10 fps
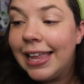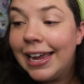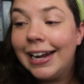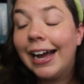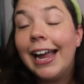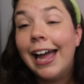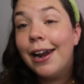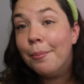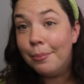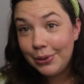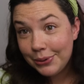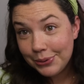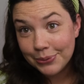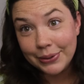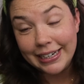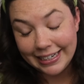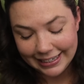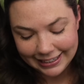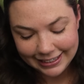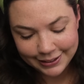then I had a mood
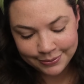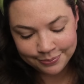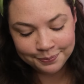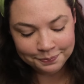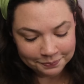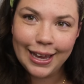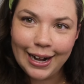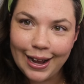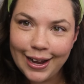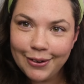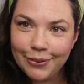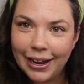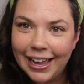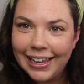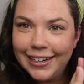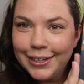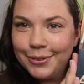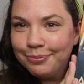read, and I read